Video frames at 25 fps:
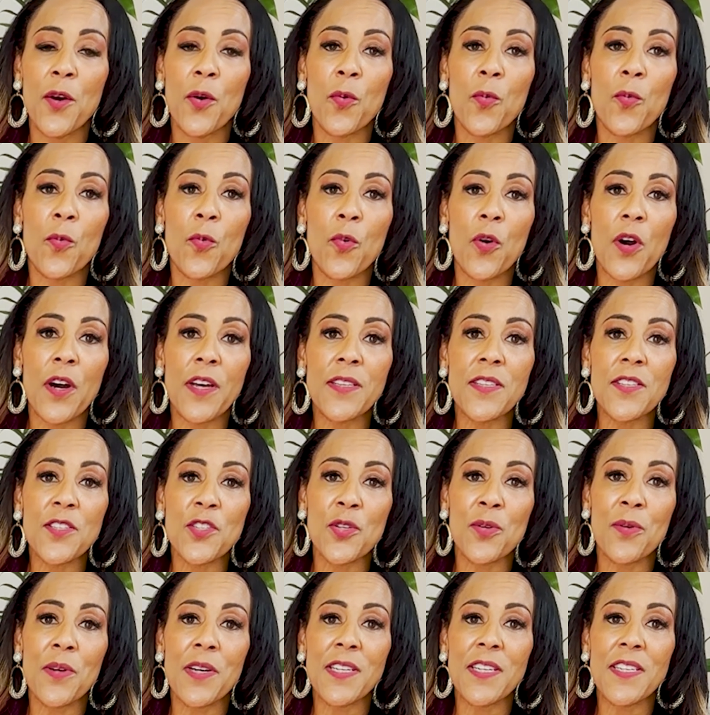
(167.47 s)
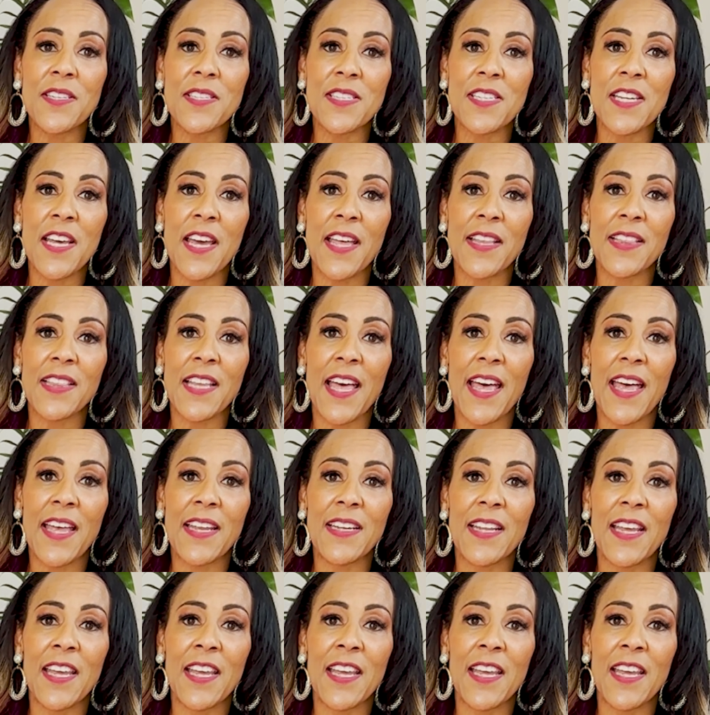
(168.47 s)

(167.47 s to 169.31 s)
Once you understand that,